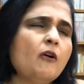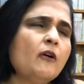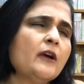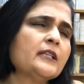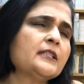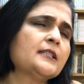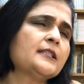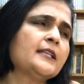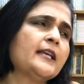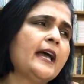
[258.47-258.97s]
it's
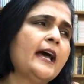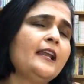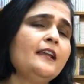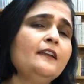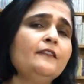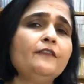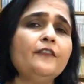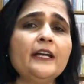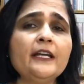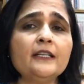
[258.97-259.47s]
the
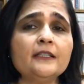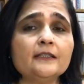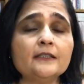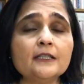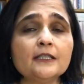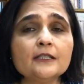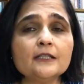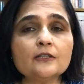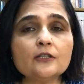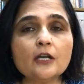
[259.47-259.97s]
elephant.
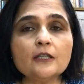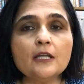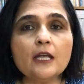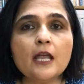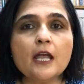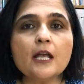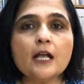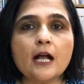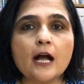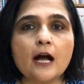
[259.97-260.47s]
He's got the
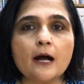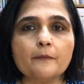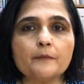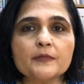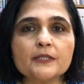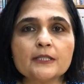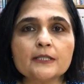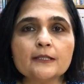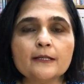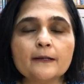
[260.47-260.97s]
hiccups."